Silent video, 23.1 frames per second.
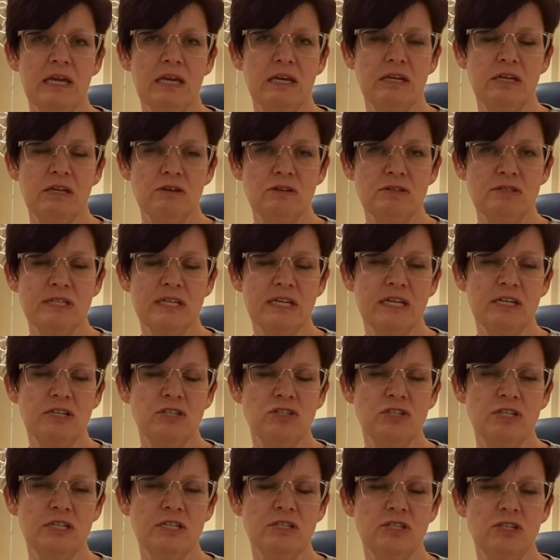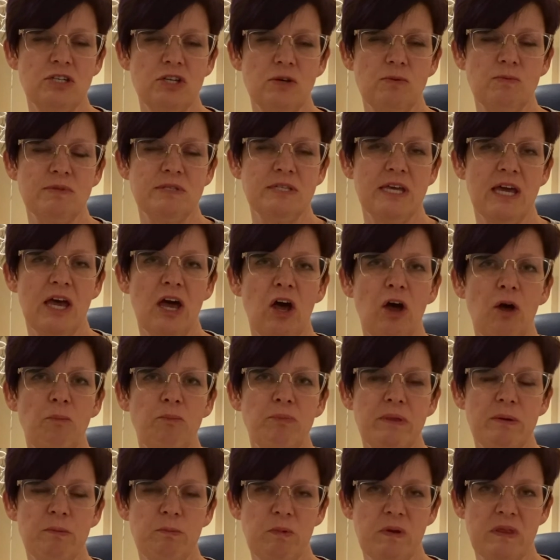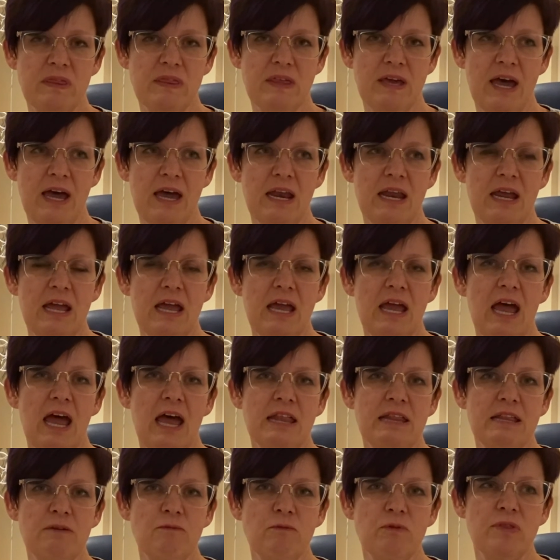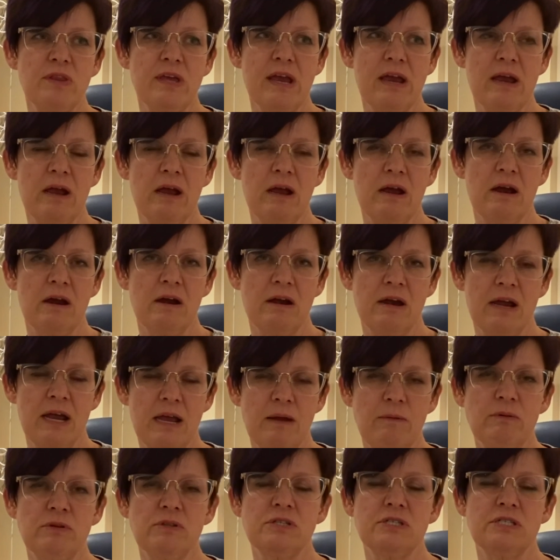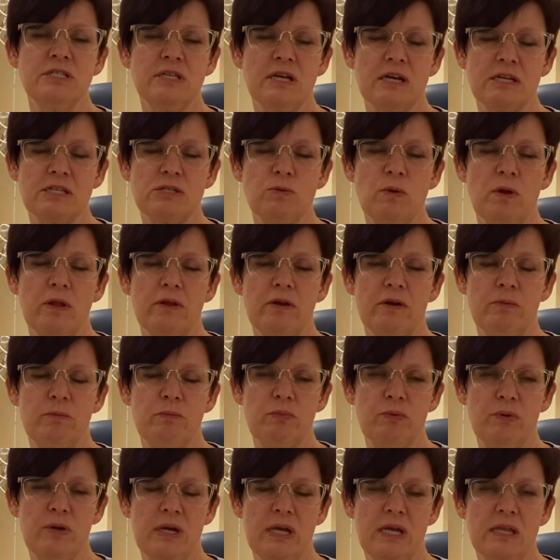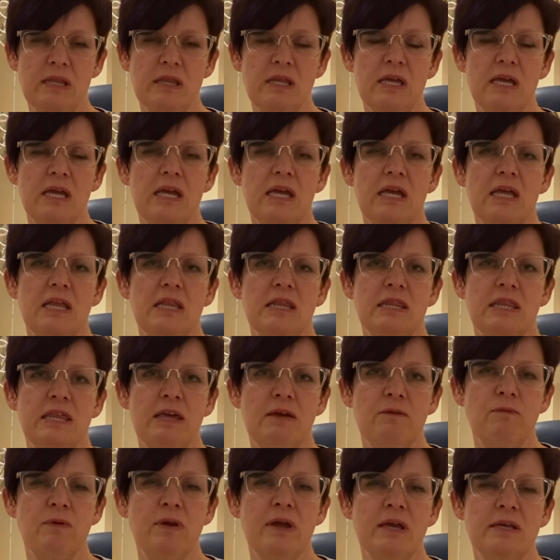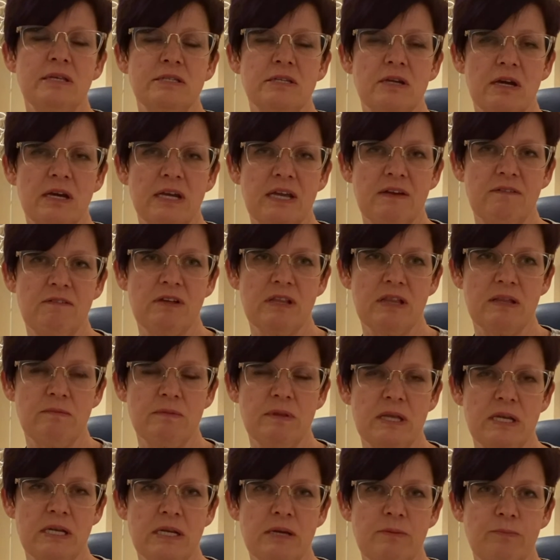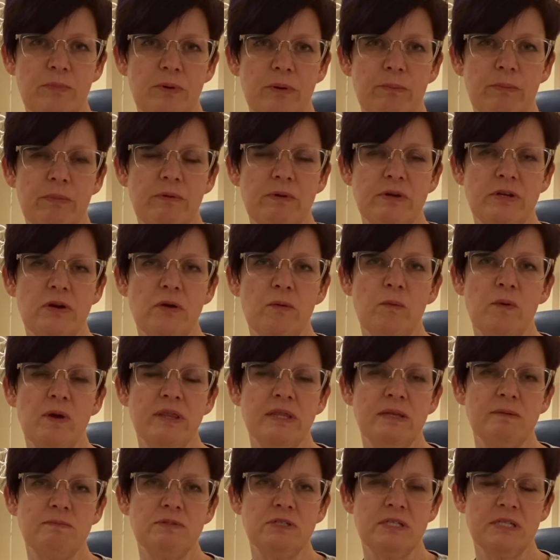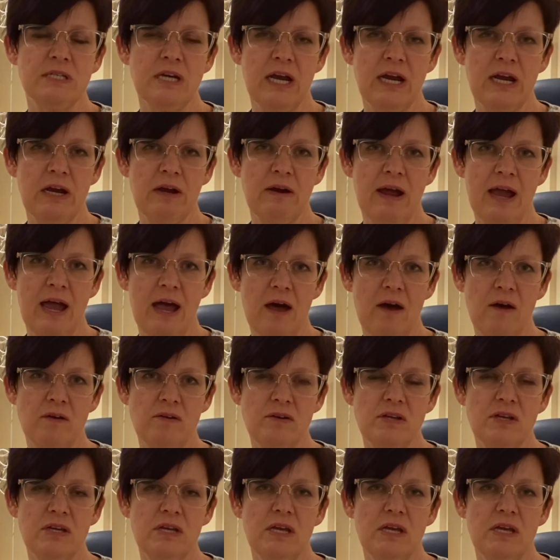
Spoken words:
use the NG tubes to help them with that. And then when they are able to suck, swallow, and breathe, then we start giving them the nipple, but we don't want them to tire out.